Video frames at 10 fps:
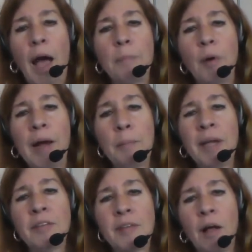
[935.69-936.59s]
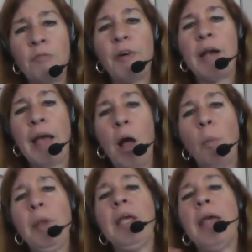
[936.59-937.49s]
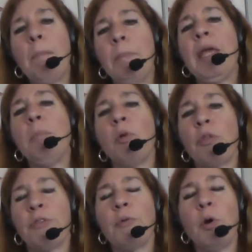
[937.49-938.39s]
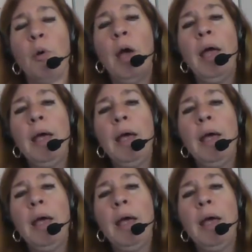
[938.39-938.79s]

I pride myself on helping get people through